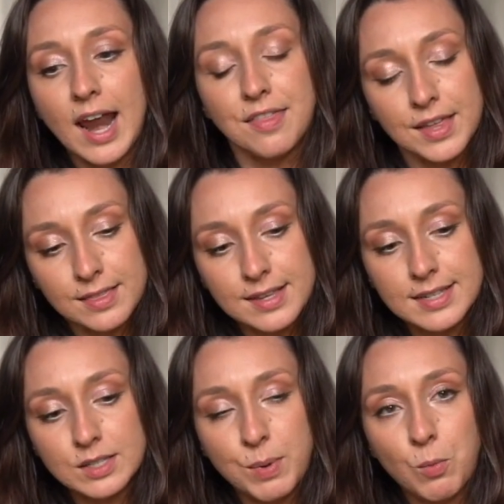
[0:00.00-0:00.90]
and I think
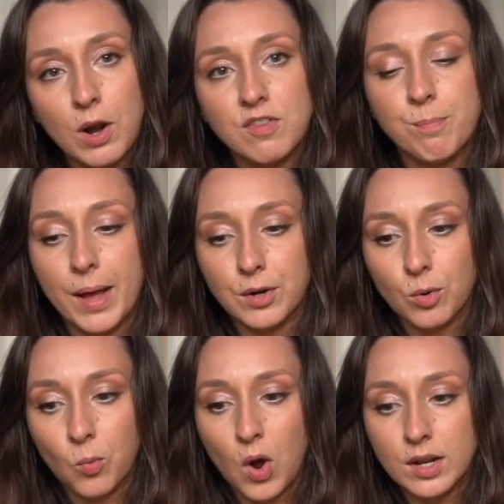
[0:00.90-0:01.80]
this has been one of the
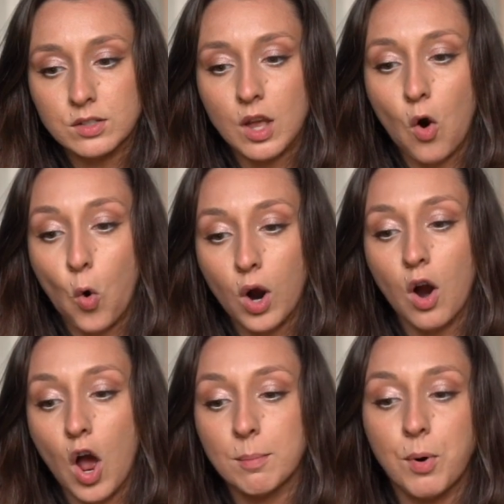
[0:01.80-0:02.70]
better ones
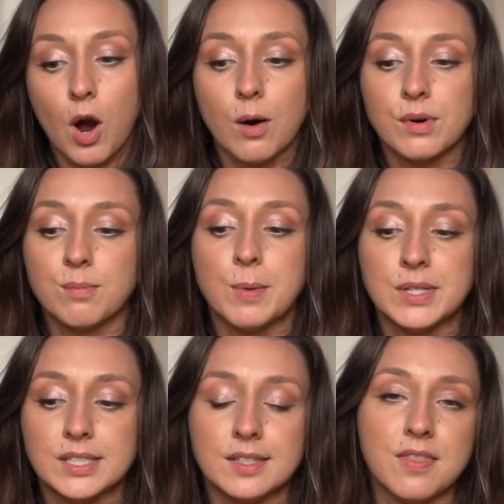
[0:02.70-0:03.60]
or on par with
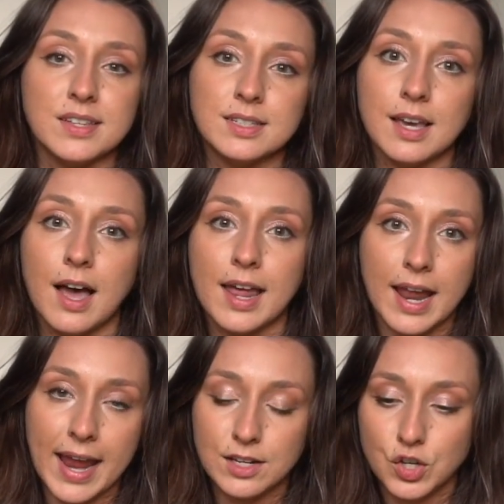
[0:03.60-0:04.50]
maybe Synthesia and
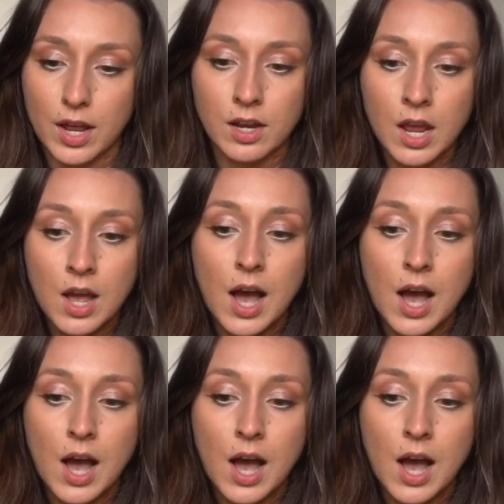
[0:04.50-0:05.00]
and HeyGen.